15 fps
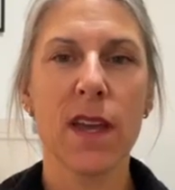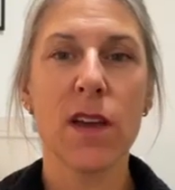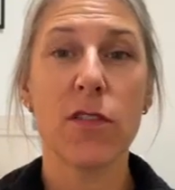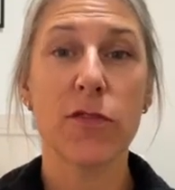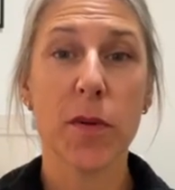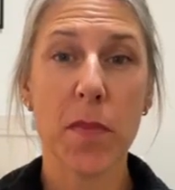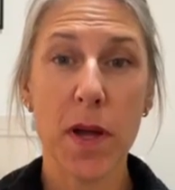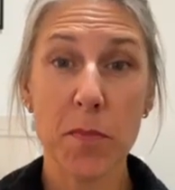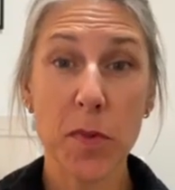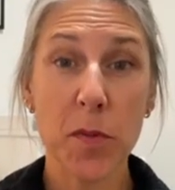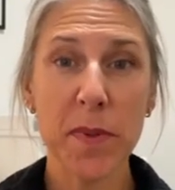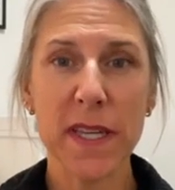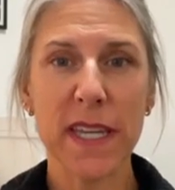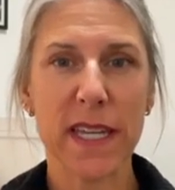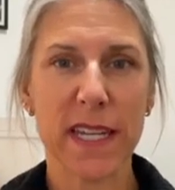From humble
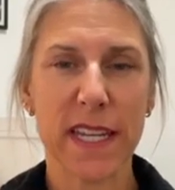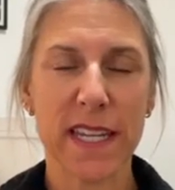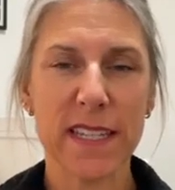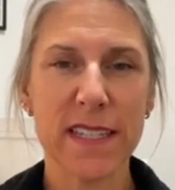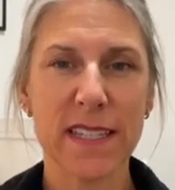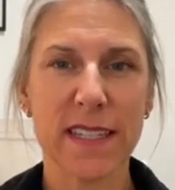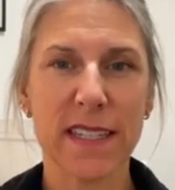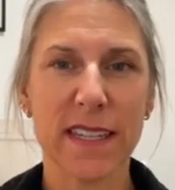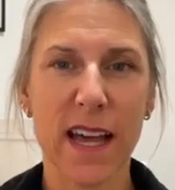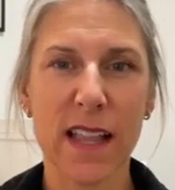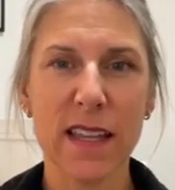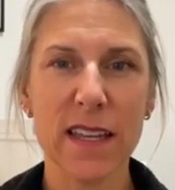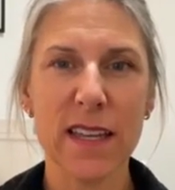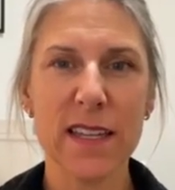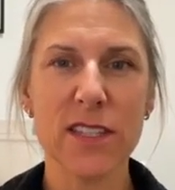beginnings,
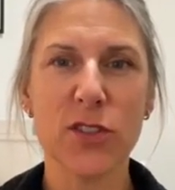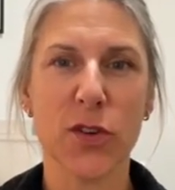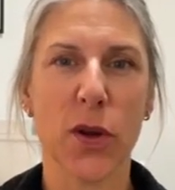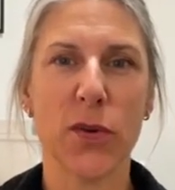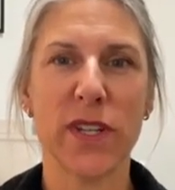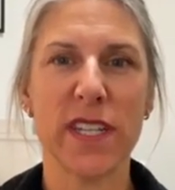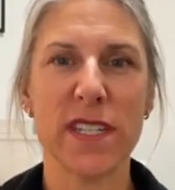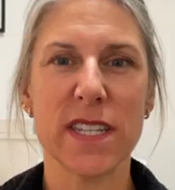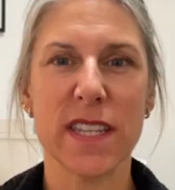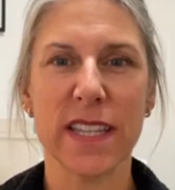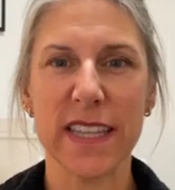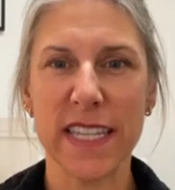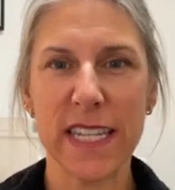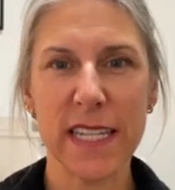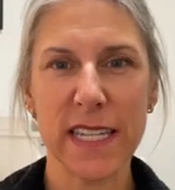Gala has grown into the
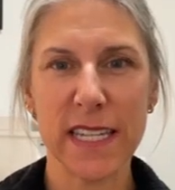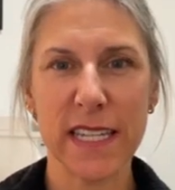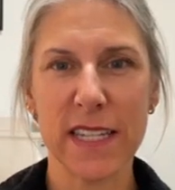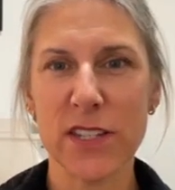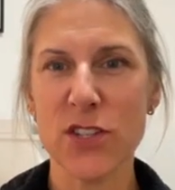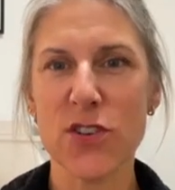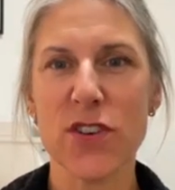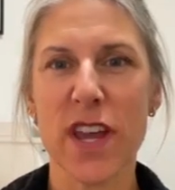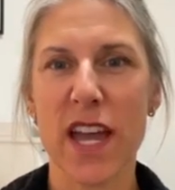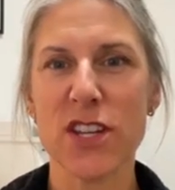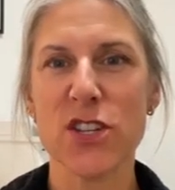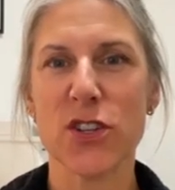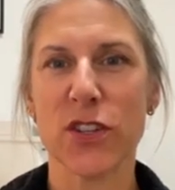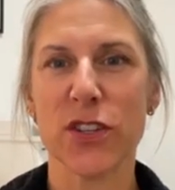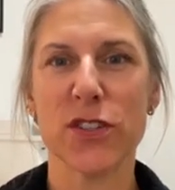leading
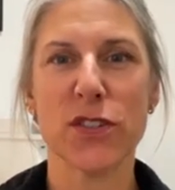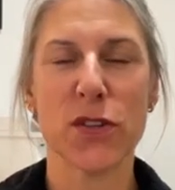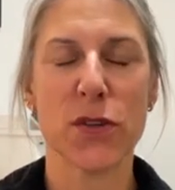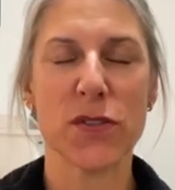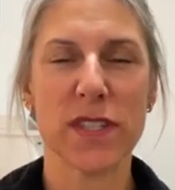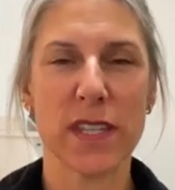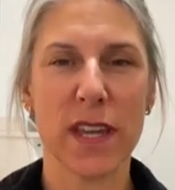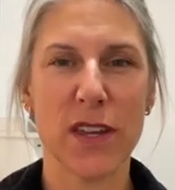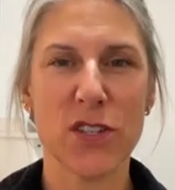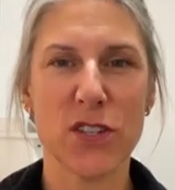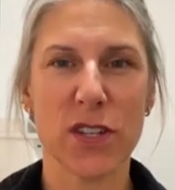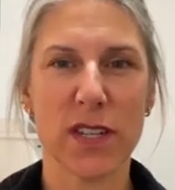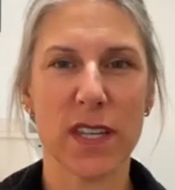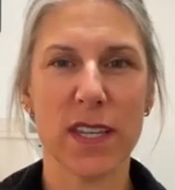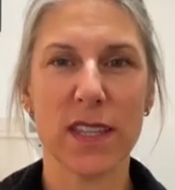international
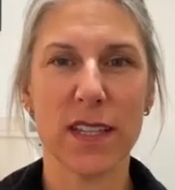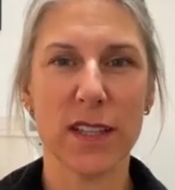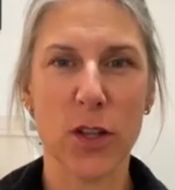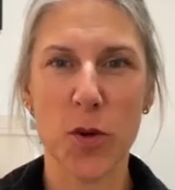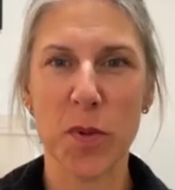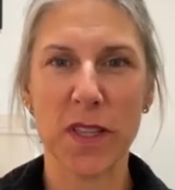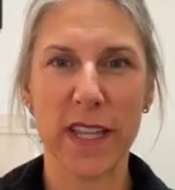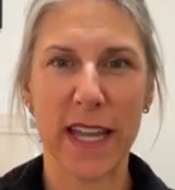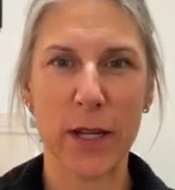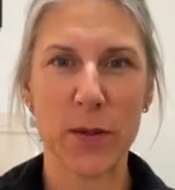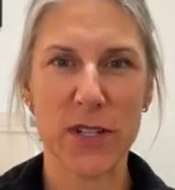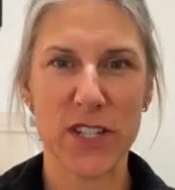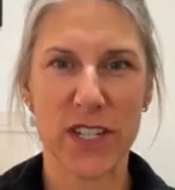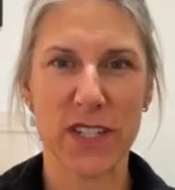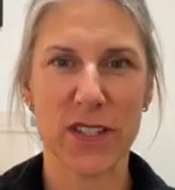association in the global
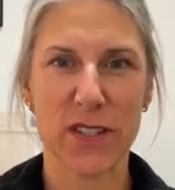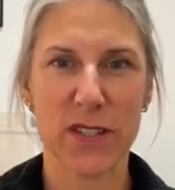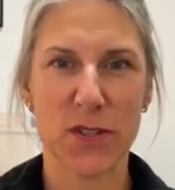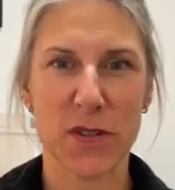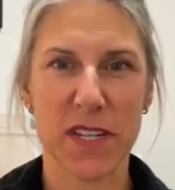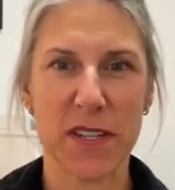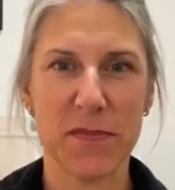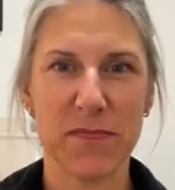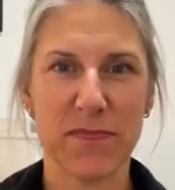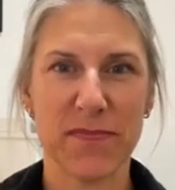language industry.